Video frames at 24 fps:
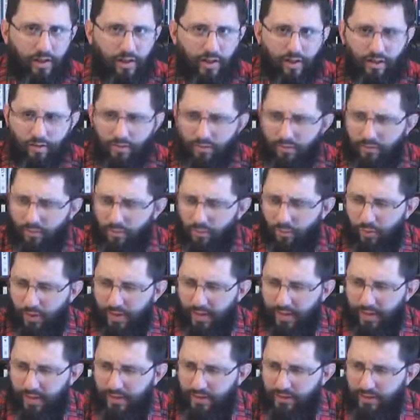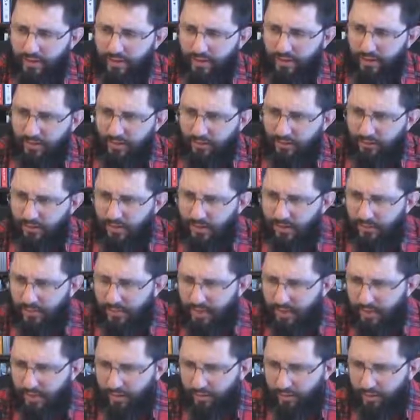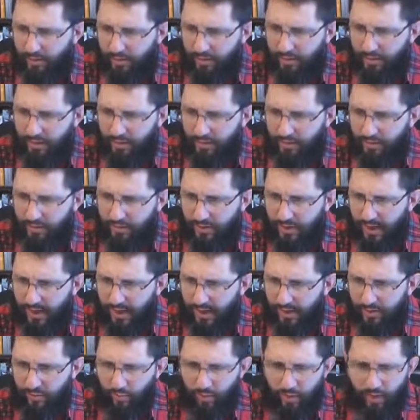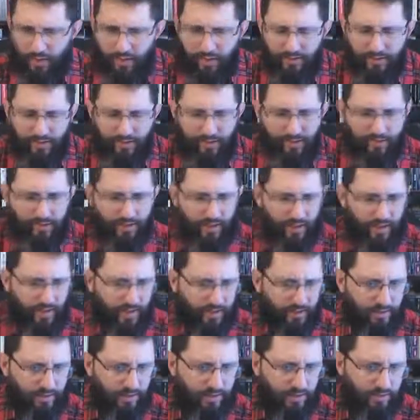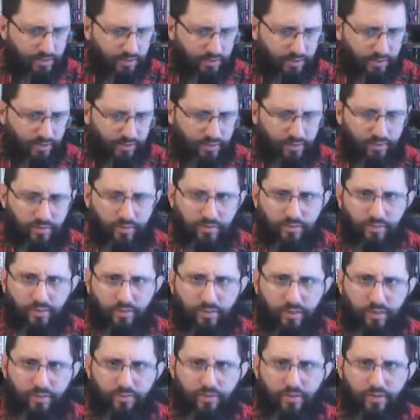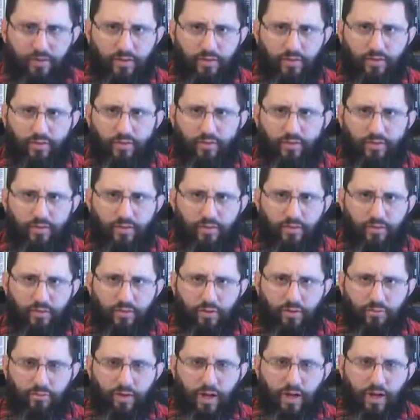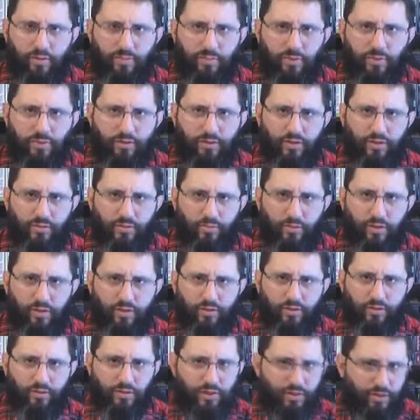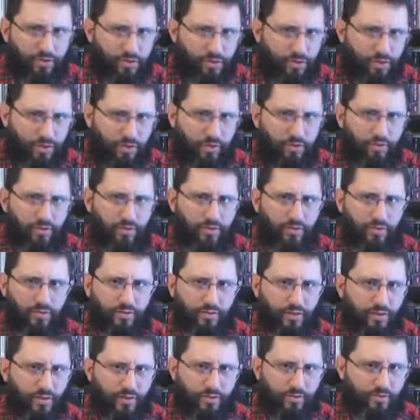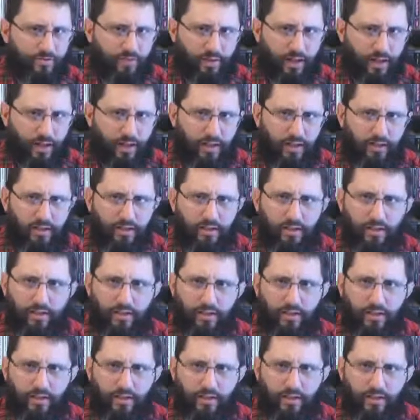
uh, why is he recommending a book like The Shack? Why is he saying that it's if uh, you know rock music among Christian youth is is fine?